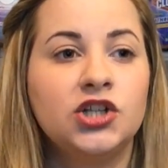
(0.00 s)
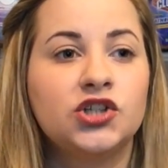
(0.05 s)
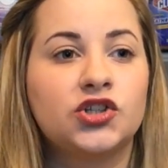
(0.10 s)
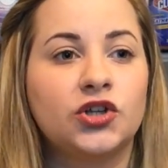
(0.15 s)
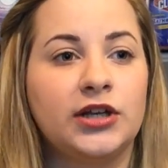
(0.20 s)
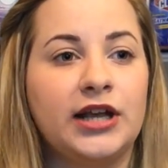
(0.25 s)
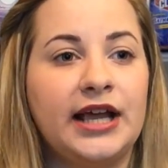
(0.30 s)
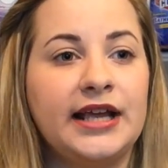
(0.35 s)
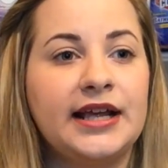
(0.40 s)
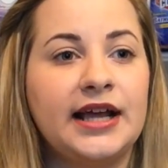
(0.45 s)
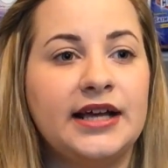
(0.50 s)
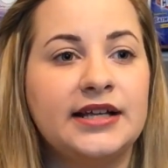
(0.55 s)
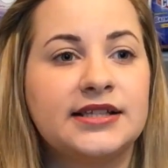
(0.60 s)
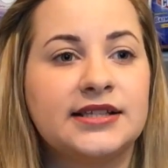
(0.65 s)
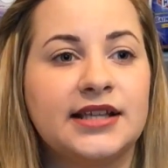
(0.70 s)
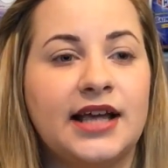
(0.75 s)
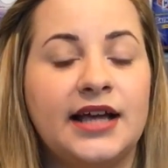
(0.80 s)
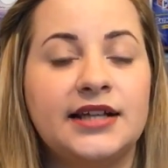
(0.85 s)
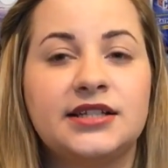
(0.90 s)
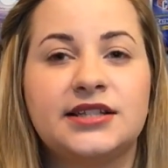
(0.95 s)
So like I
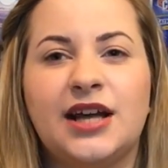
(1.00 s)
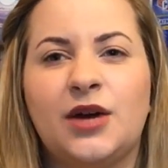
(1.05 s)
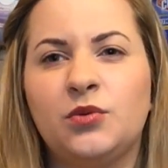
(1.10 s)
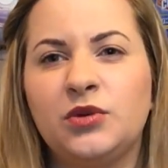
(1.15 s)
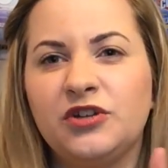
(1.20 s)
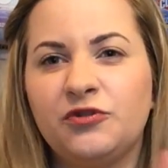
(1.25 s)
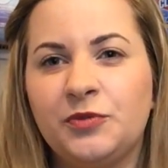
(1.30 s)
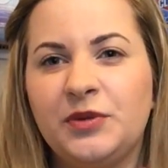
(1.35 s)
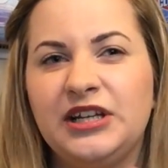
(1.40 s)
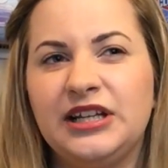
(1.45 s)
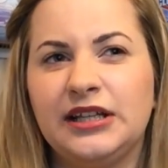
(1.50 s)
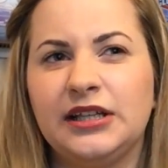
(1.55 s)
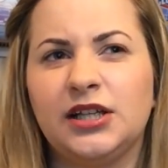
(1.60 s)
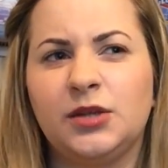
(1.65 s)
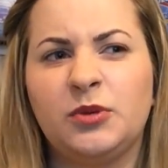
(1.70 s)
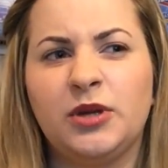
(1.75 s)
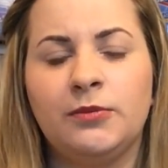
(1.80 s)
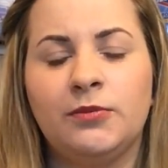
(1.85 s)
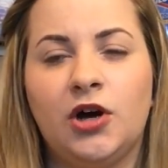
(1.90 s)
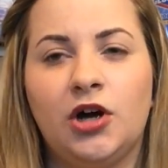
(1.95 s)
said, that will have been a
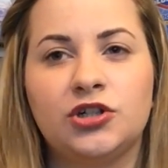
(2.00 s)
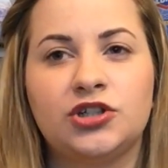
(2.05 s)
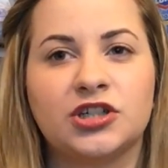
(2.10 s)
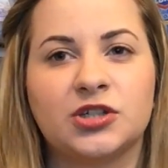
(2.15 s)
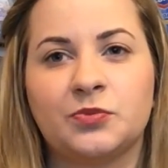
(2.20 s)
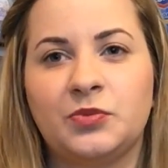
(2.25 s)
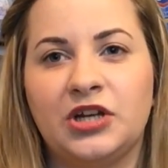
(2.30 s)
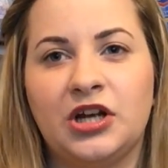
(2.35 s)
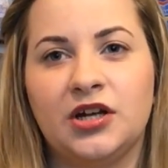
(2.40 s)
little bit more just